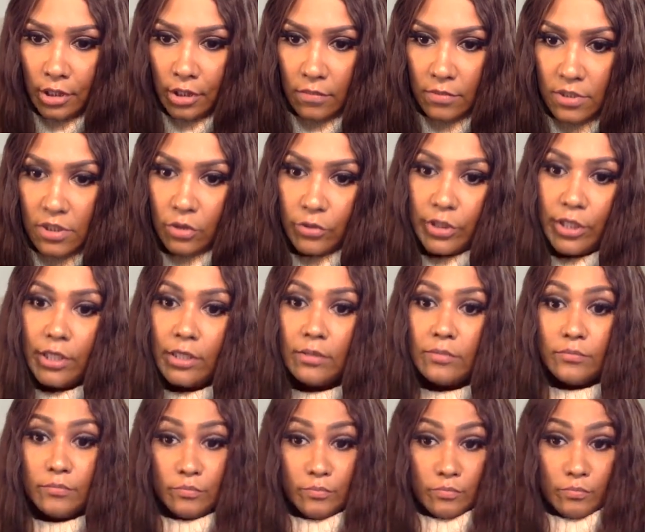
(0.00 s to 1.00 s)
So yeah,
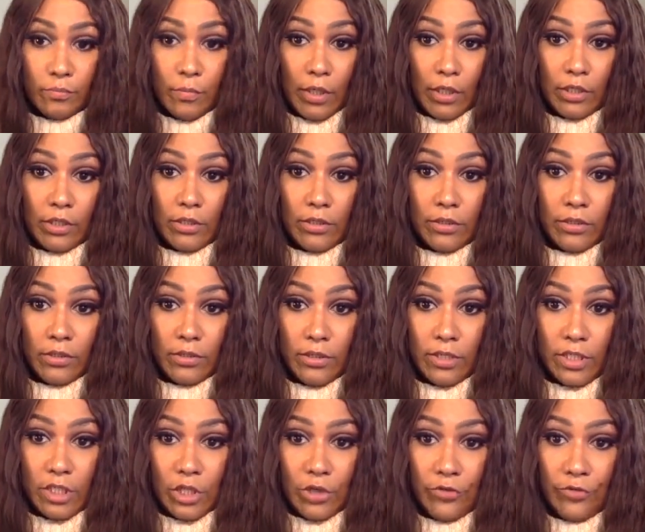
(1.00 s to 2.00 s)
my
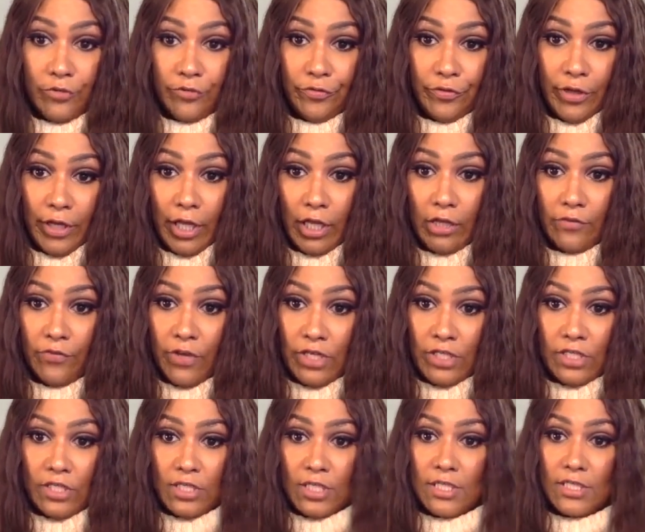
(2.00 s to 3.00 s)
self
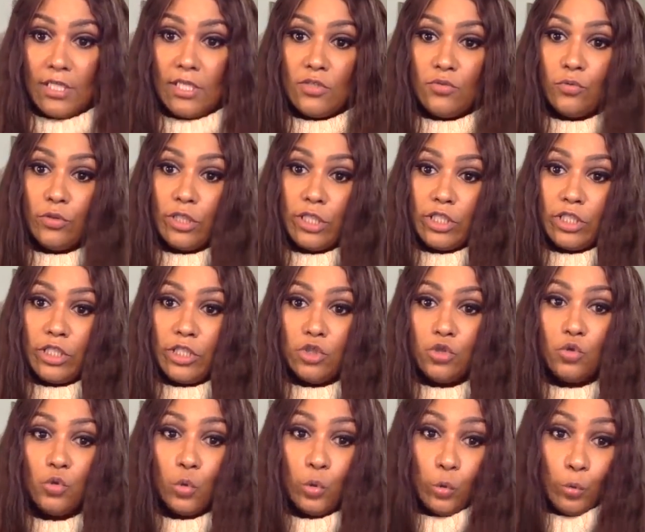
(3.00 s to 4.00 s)
elevation says his religion is
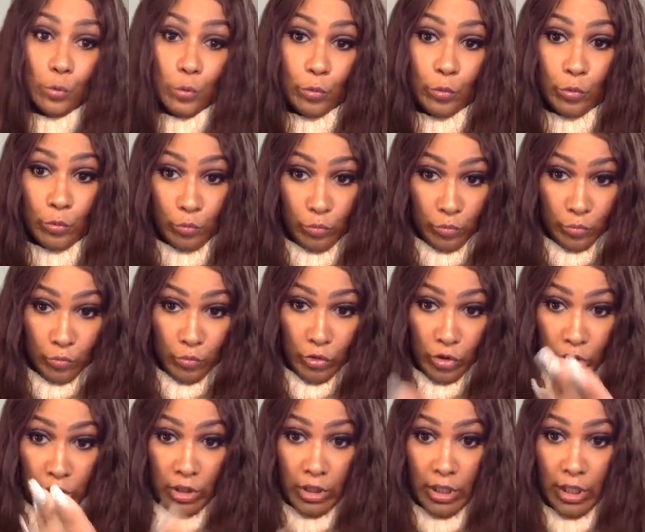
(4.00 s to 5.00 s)
truth,
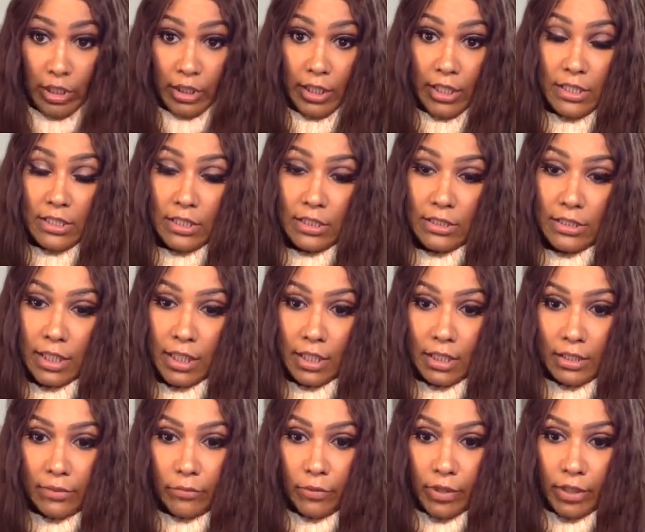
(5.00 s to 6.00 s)
and that's
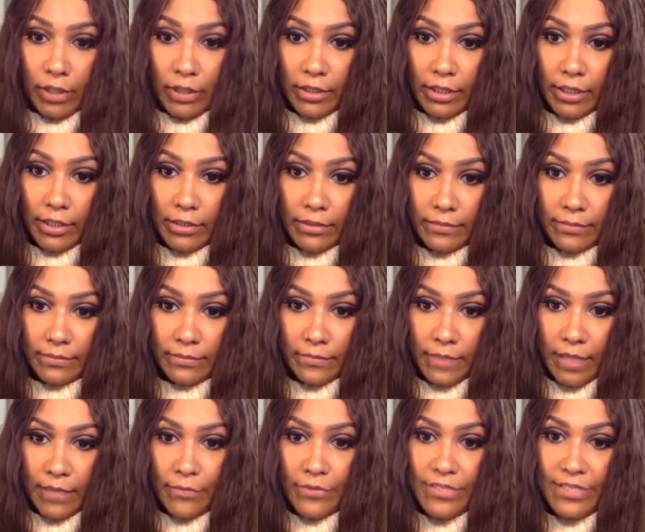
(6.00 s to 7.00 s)
exactly why. Yeah,
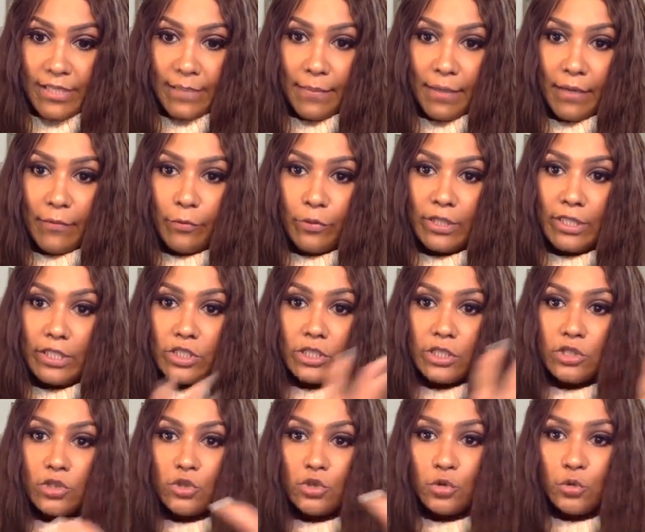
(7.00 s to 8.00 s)
I will say my religion
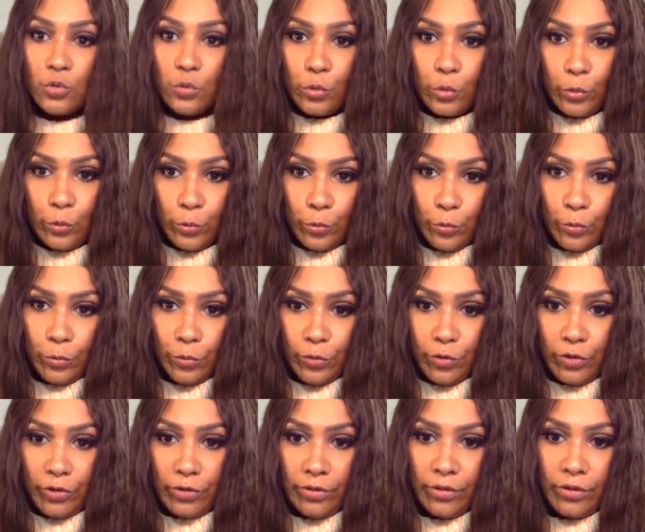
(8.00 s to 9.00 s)
is truth,
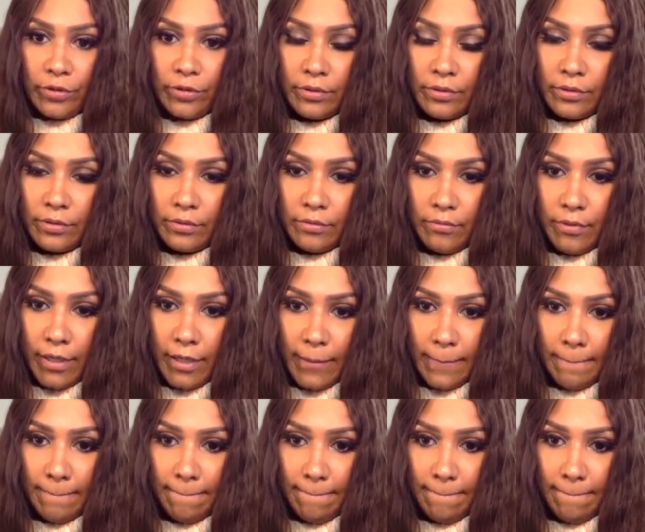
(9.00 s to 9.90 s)
right?